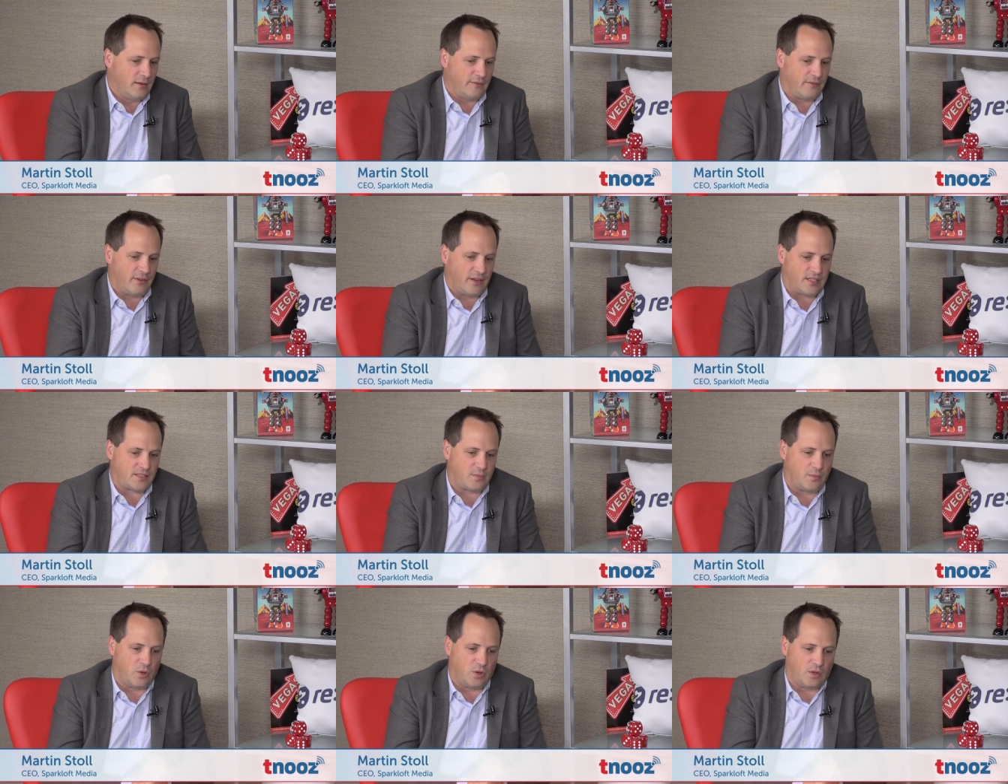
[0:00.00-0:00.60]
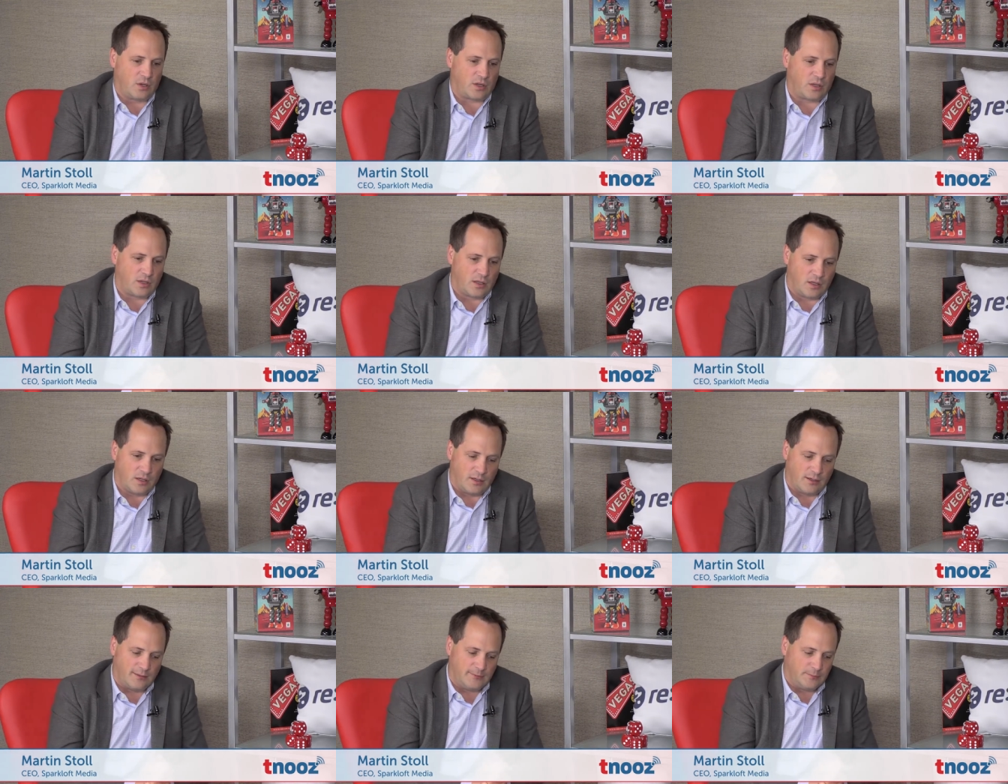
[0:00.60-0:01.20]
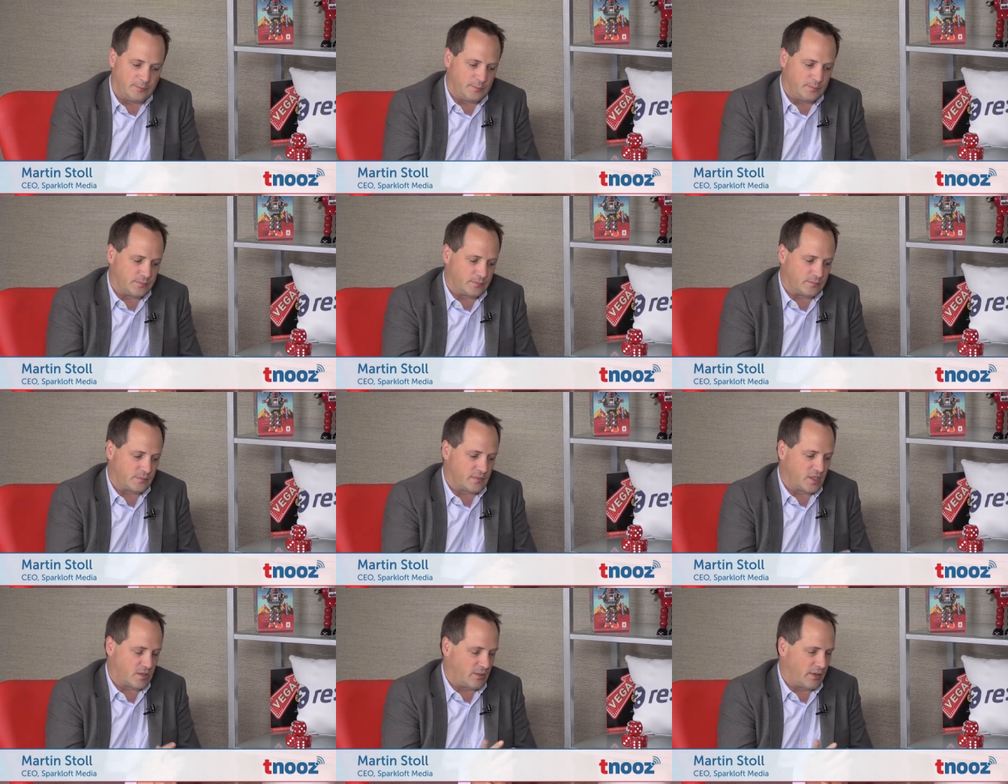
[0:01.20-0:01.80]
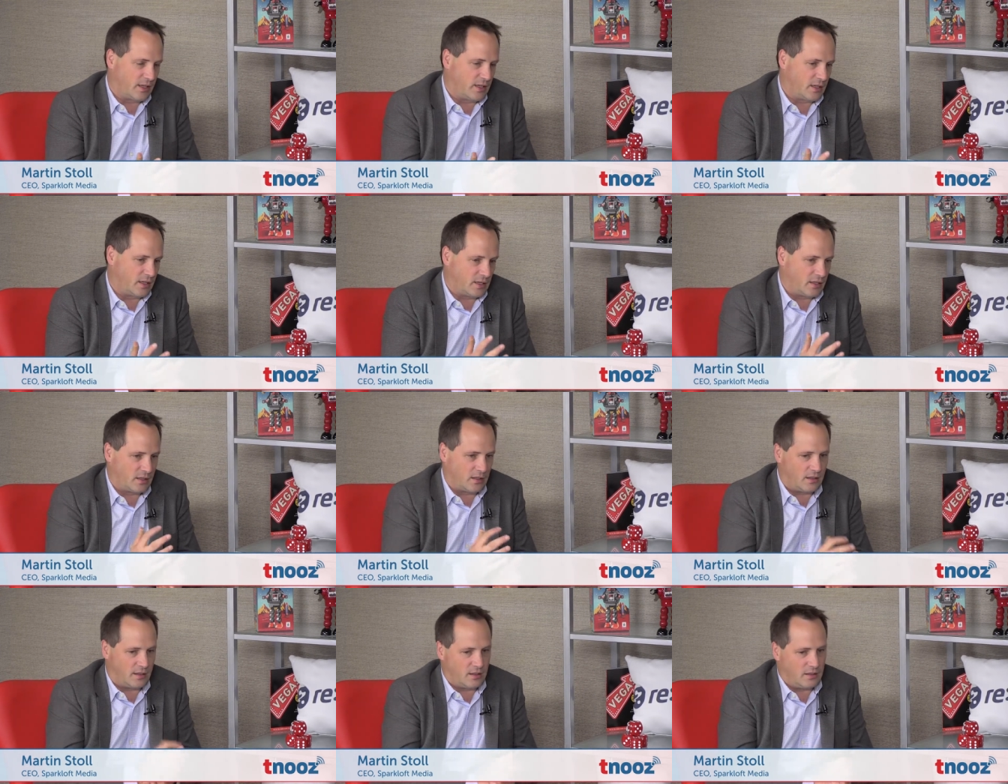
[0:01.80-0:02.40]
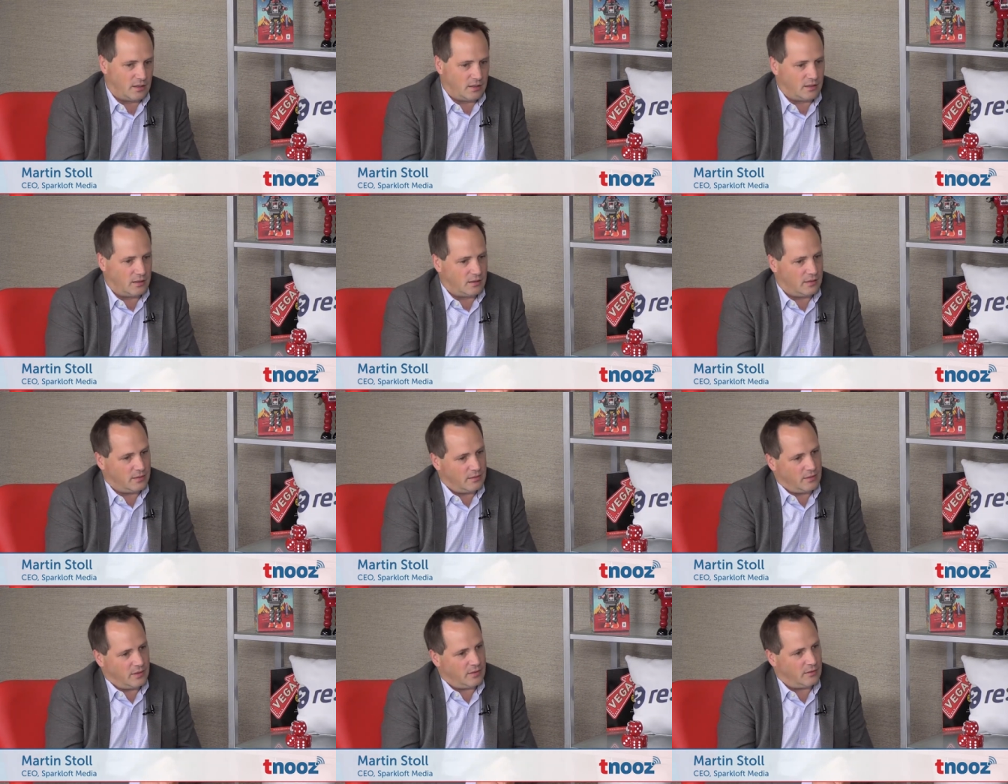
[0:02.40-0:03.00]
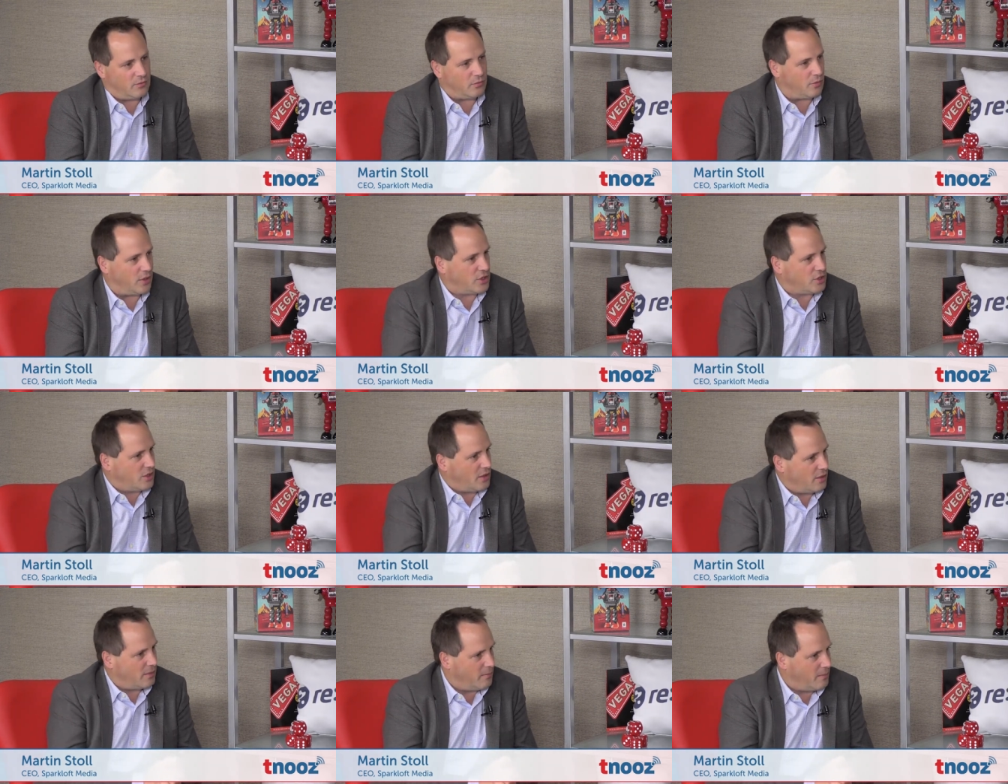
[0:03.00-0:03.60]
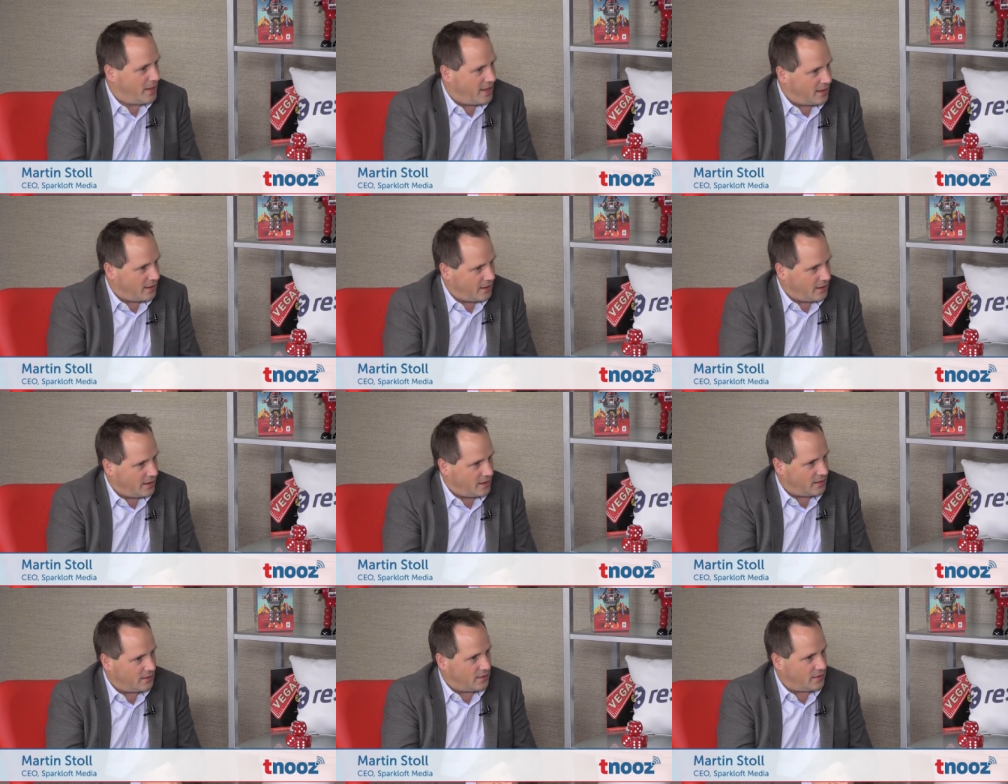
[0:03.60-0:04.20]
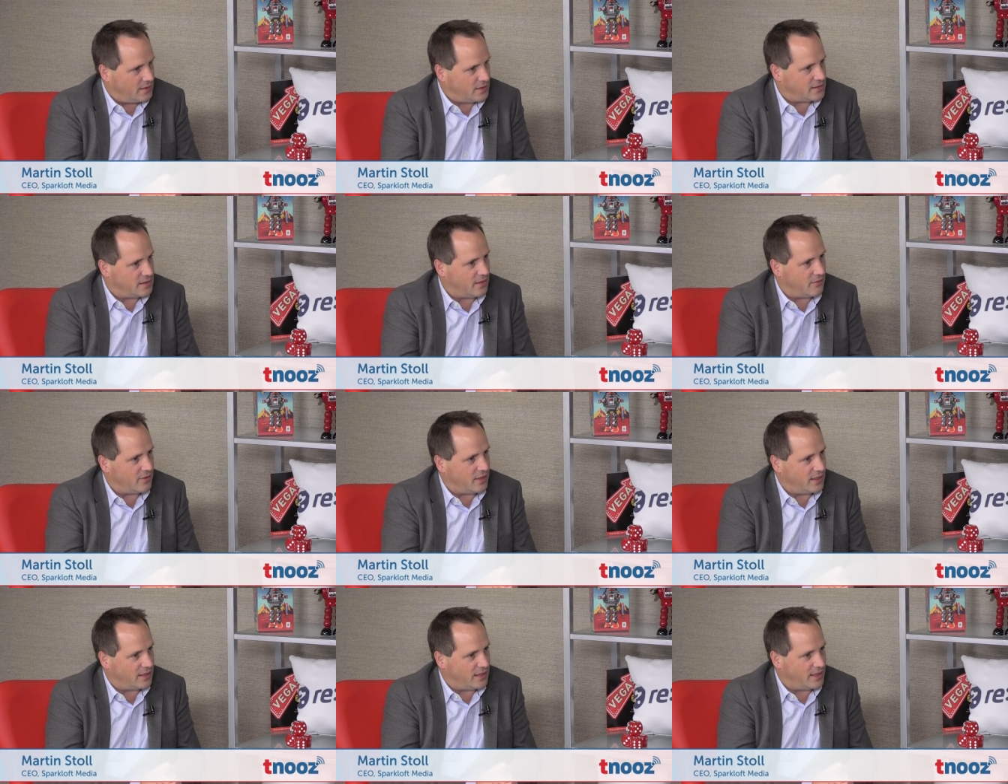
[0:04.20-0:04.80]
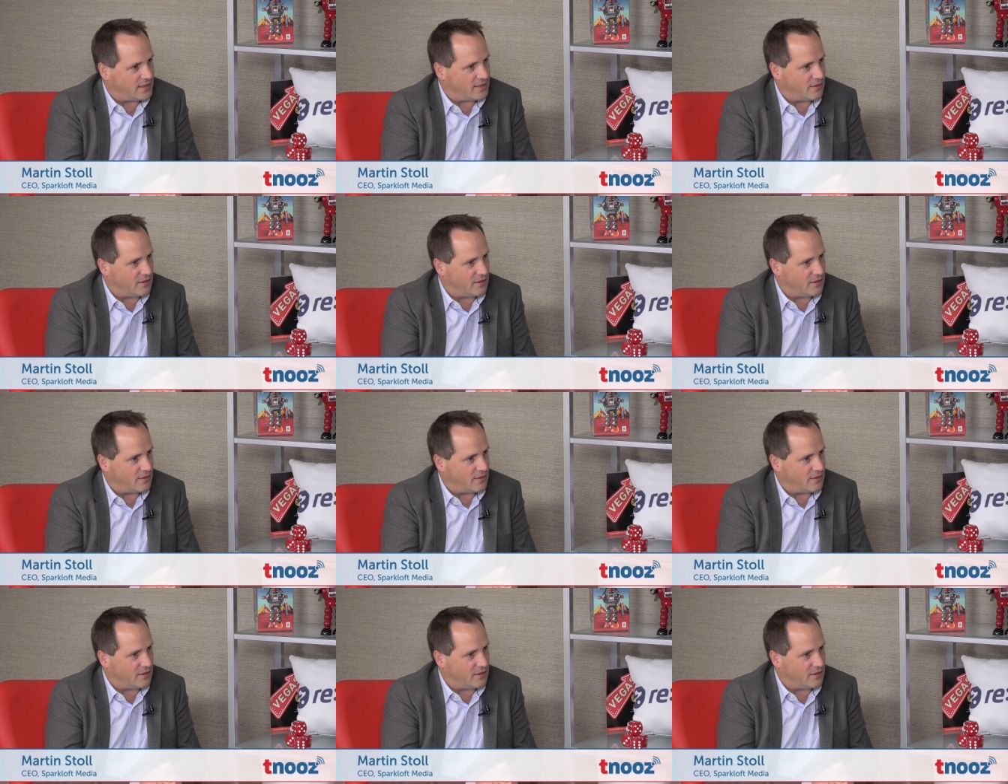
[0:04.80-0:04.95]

Facebook, um, Twitter, uh, and Russia meddling and stuff like that.